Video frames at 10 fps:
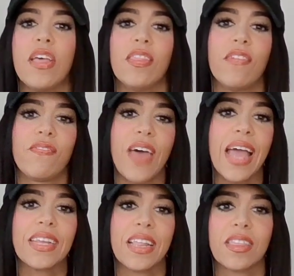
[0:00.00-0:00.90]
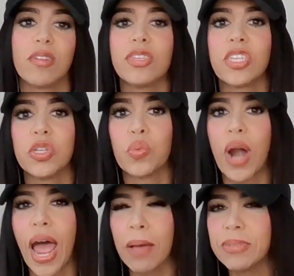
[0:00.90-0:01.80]
the fact that those two were
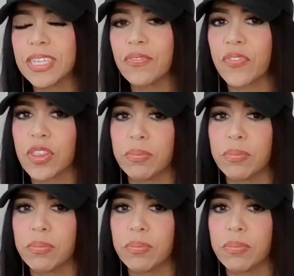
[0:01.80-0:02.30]
absent for the